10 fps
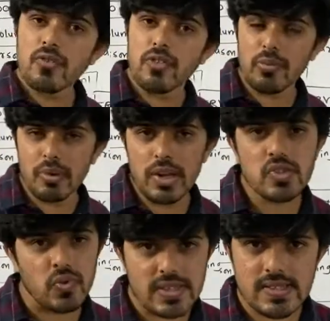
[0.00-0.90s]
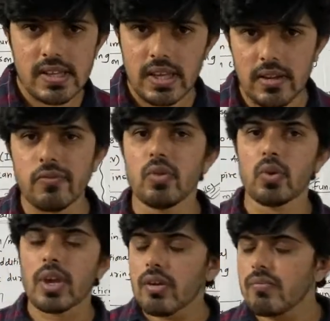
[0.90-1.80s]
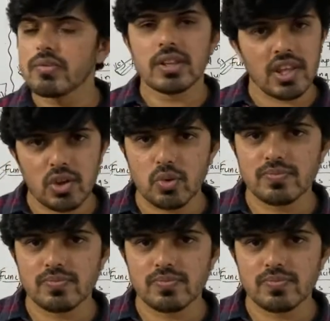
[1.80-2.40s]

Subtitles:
formulas once again. Okay, thank you.